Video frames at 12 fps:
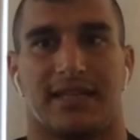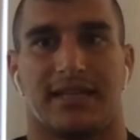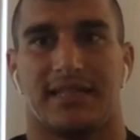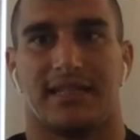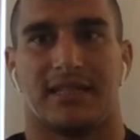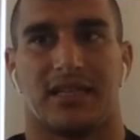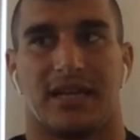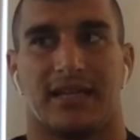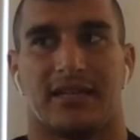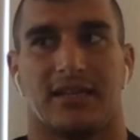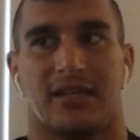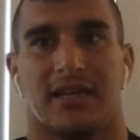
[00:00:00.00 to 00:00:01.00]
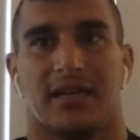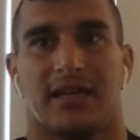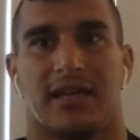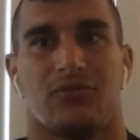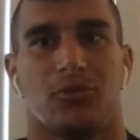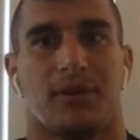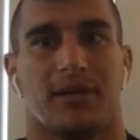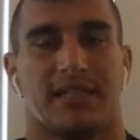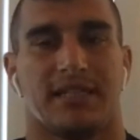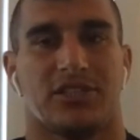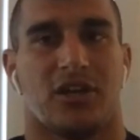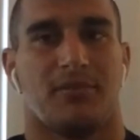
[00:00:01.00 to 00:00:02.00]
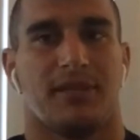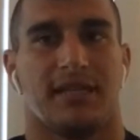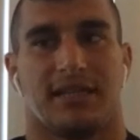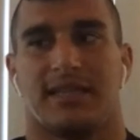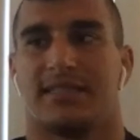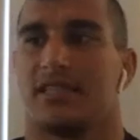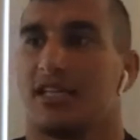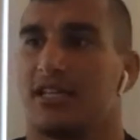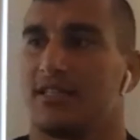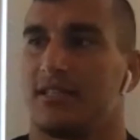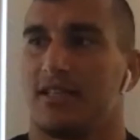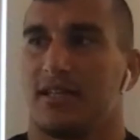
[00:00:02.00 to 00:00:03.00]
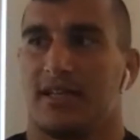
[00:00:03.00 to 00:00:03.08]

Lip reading: I did it like everybody saw me and they said,